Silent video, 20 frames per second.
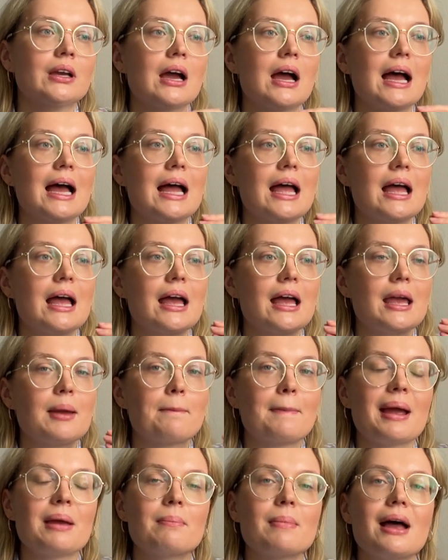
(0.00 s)

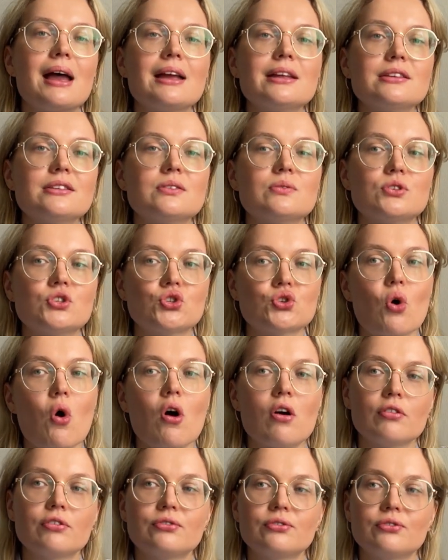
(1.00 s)
My mind switched
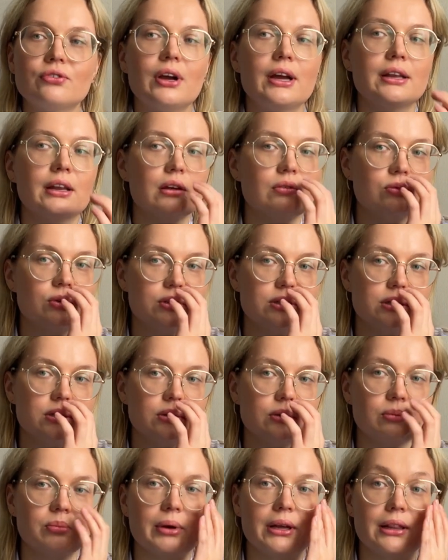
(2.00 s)
off and I wasn't
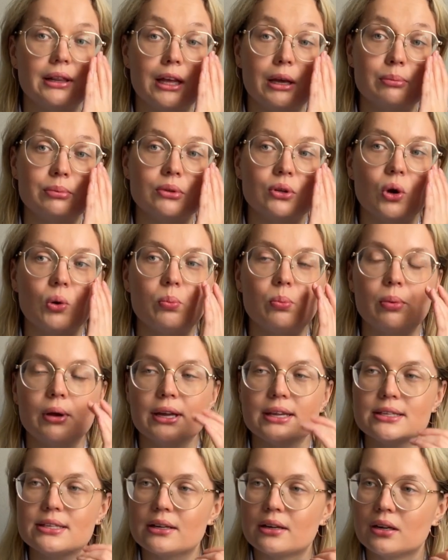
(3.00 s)
on my laptop
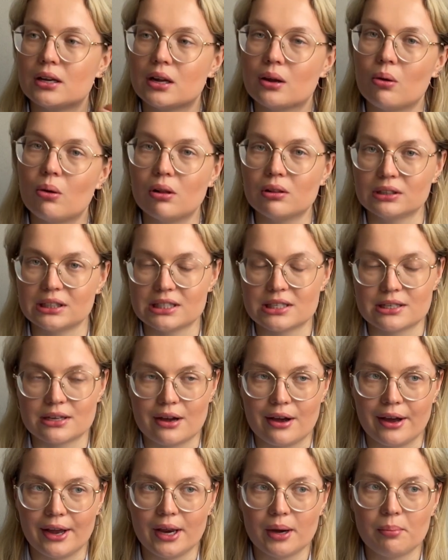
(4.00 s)
basically all the
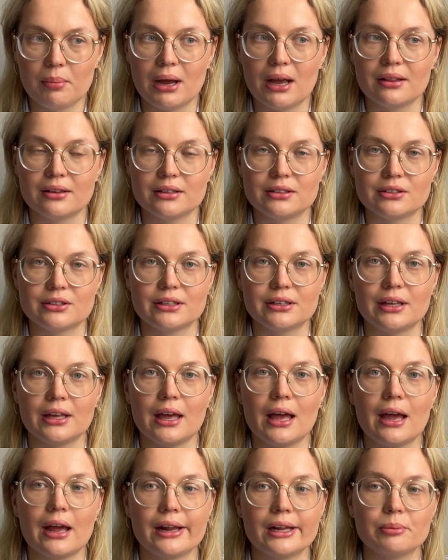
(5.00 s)
time, and it really
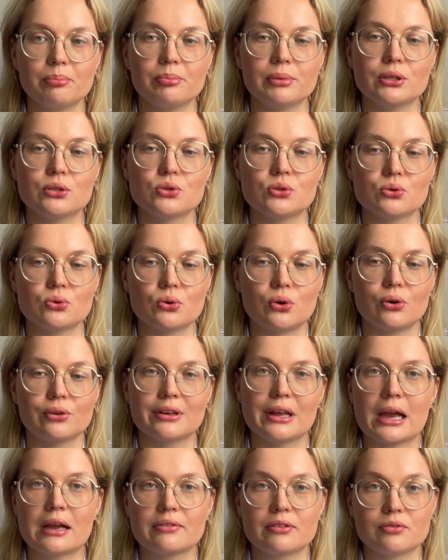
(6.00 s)
helped me to
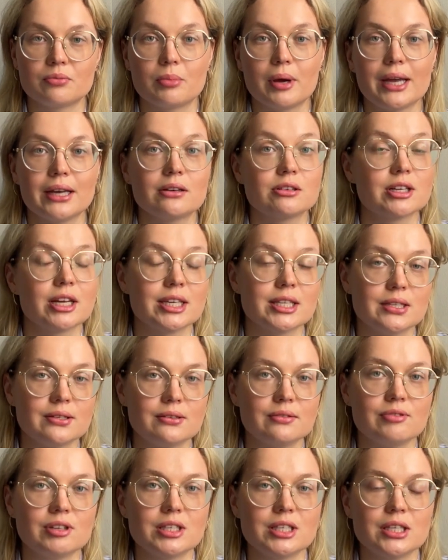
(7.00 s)
connect with my
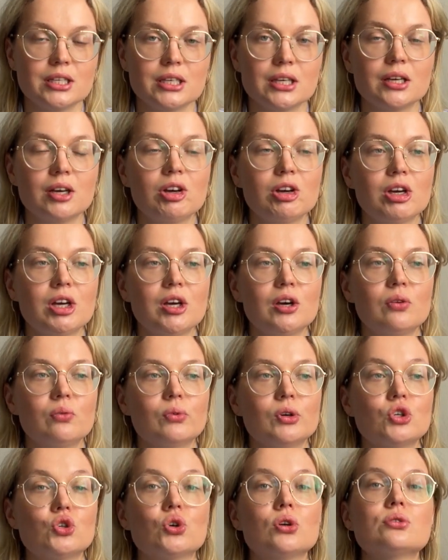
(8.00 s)
creativity,
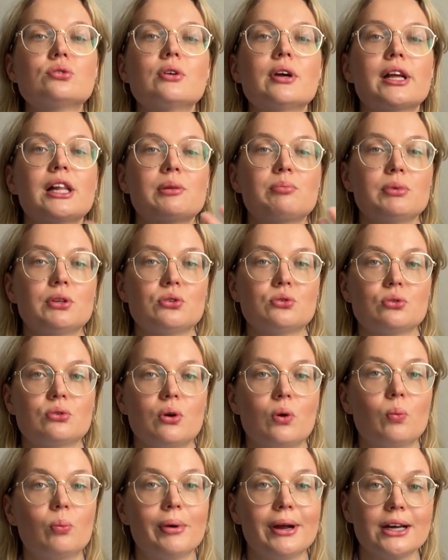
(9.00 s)
which also helped me to go
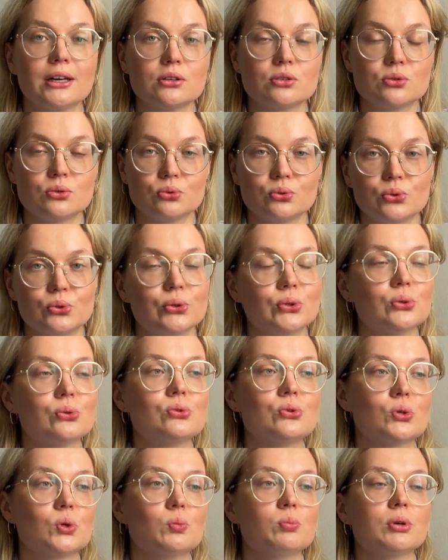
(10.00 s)
back to
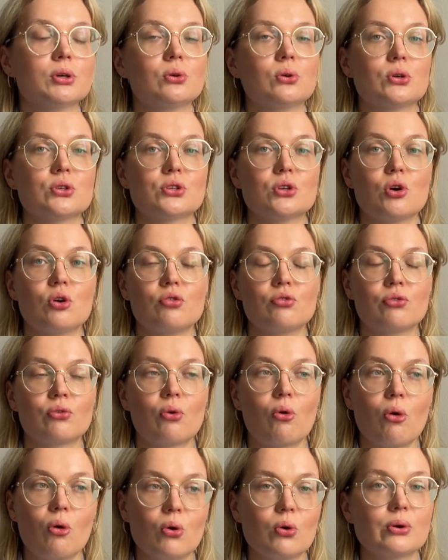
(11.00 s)
YouTube, because of
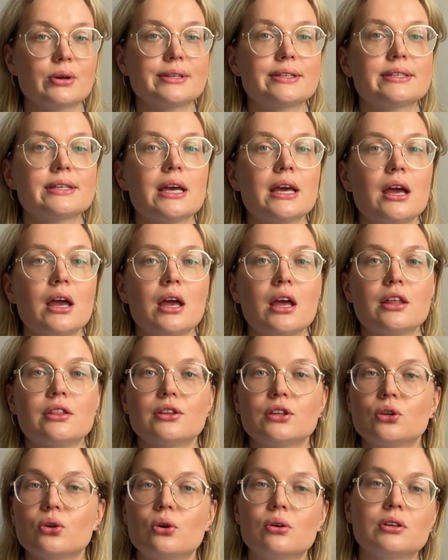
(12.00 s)
course the
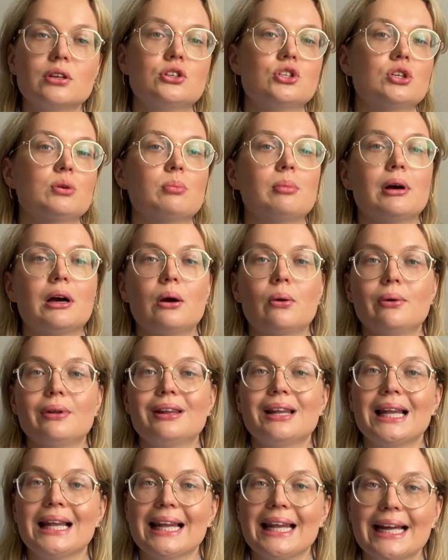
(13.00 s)
knowledge about
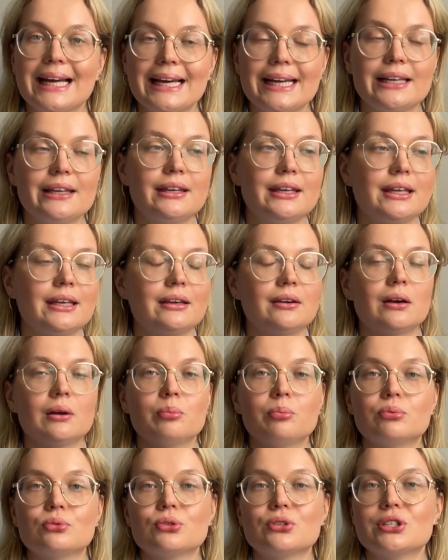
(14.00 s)
lighting,
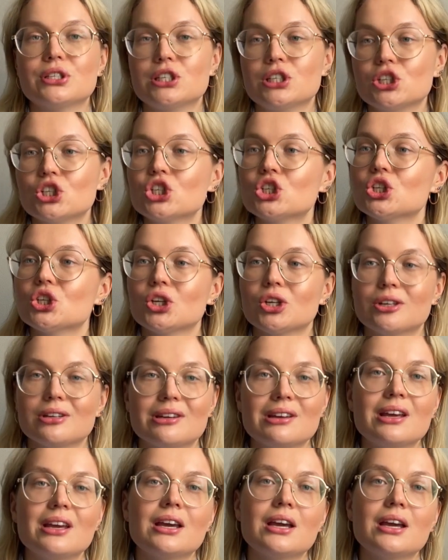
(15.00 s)
composition,